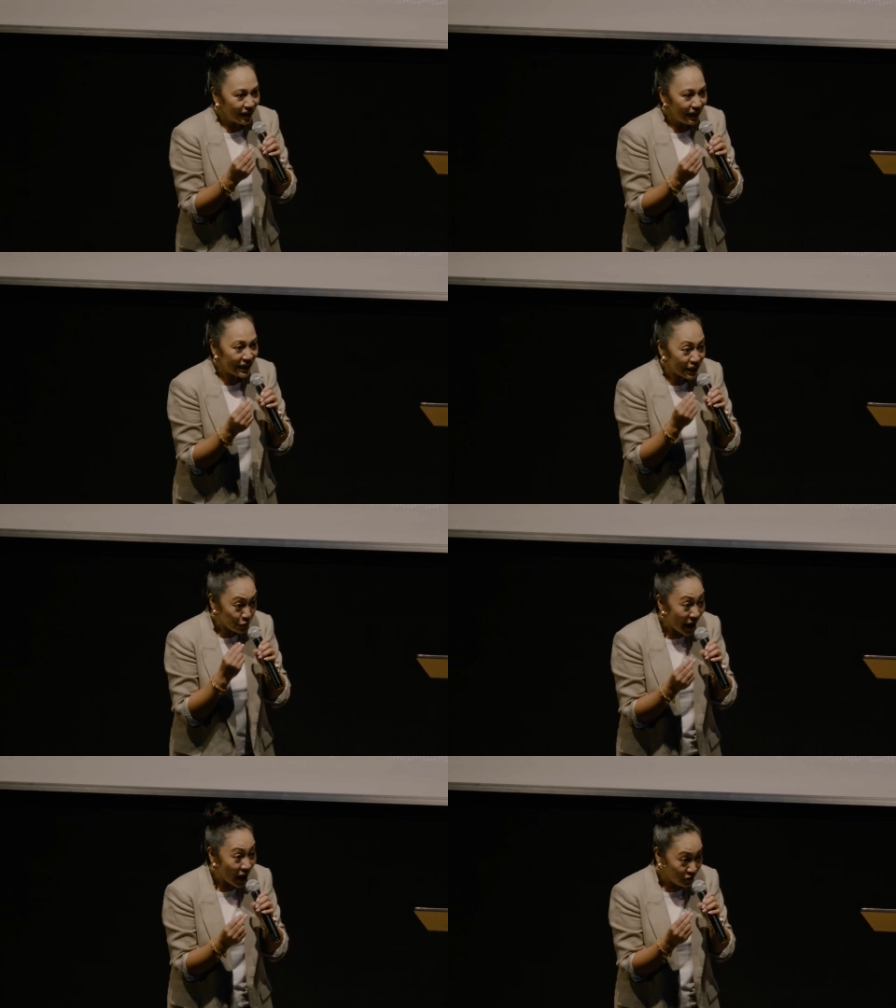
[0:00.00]
It is
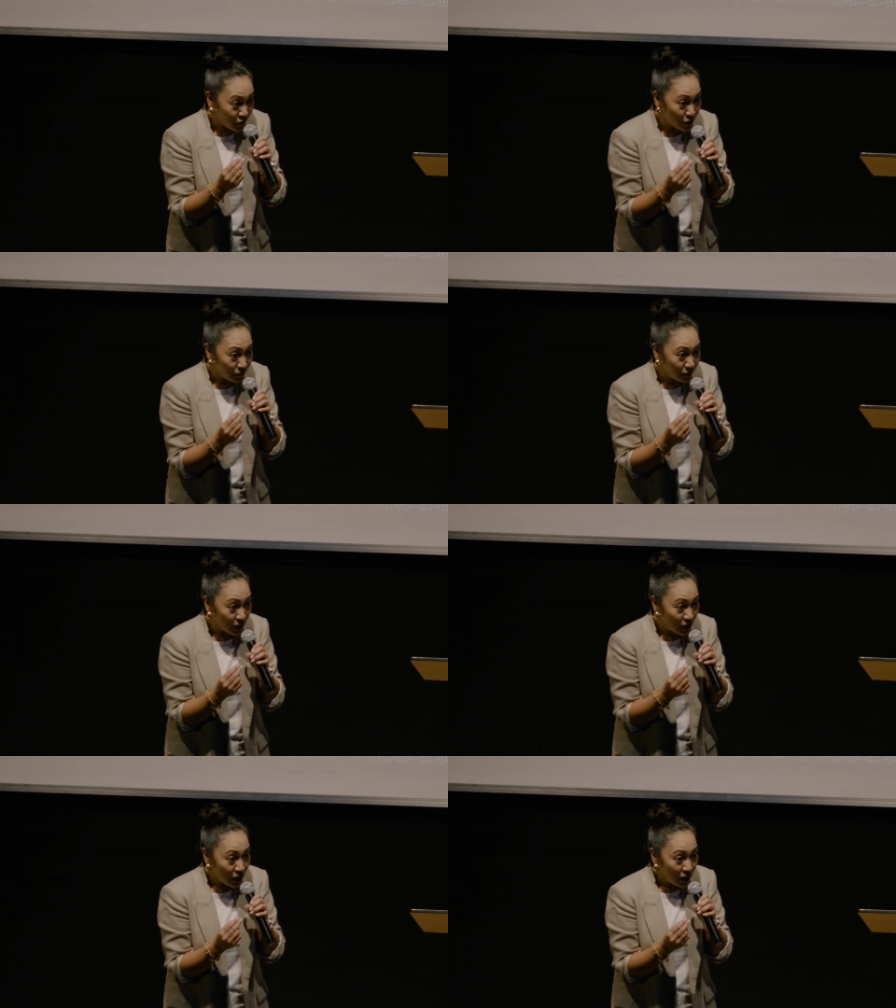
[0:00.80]
powerful.
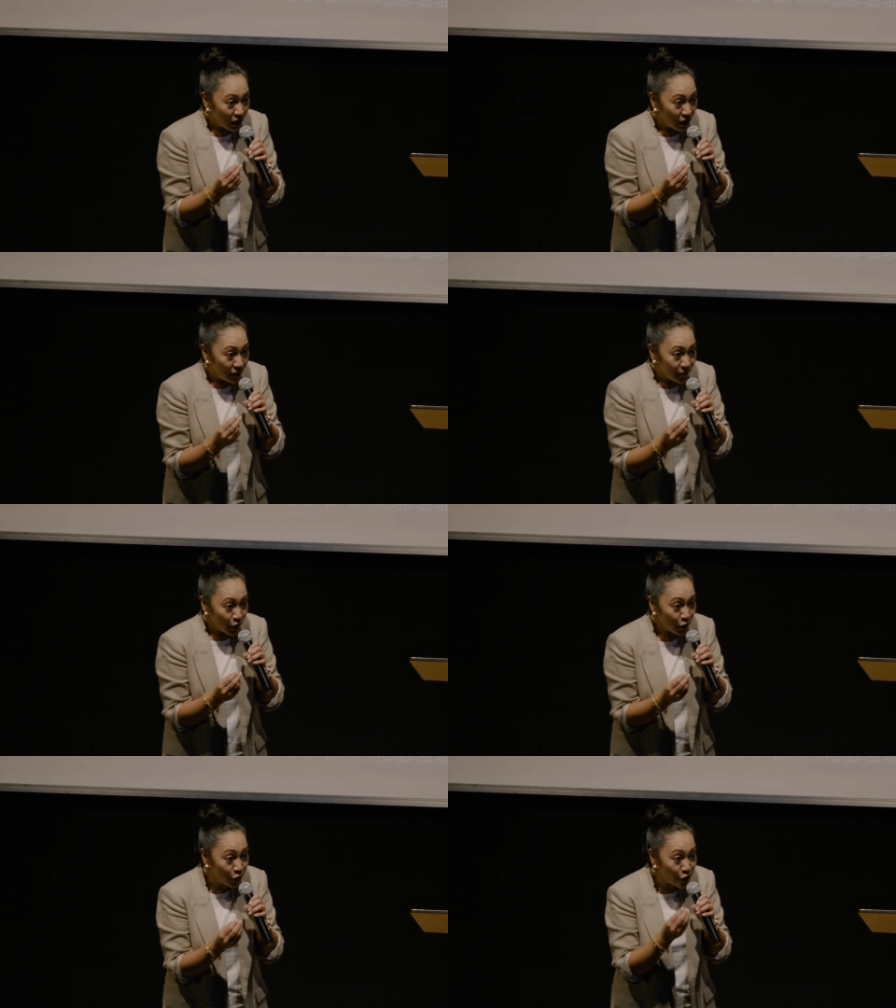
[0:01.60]

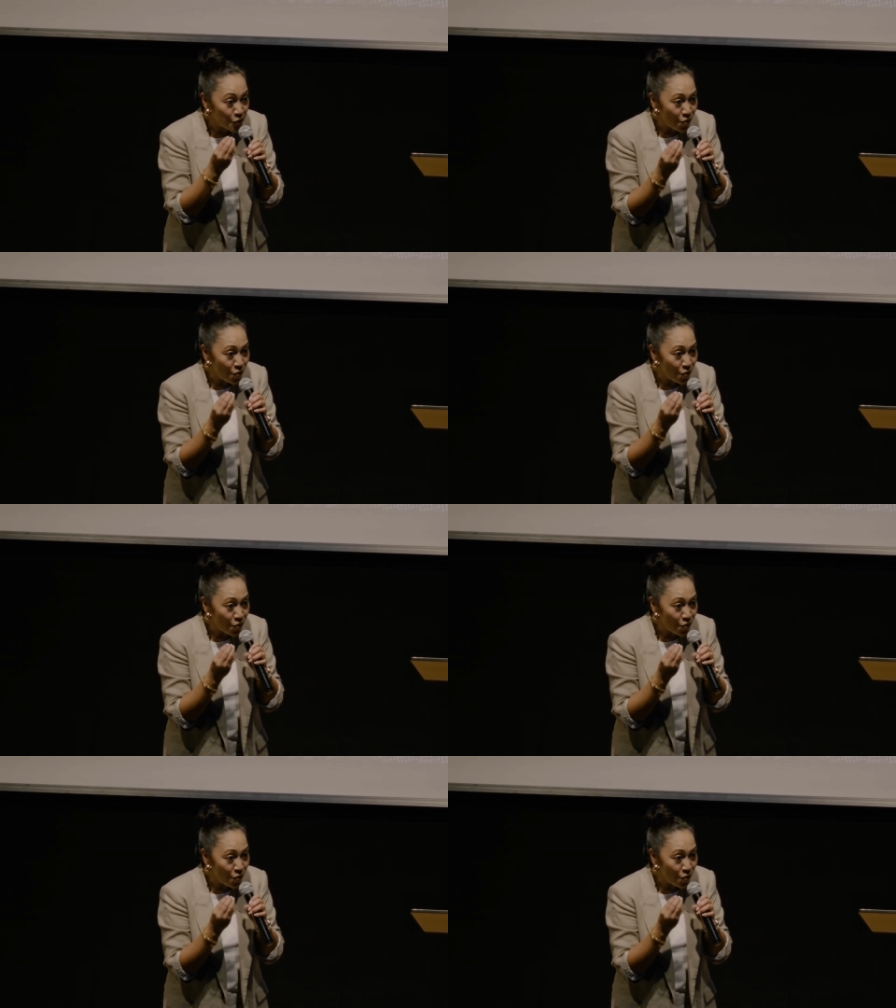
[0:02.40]
Who you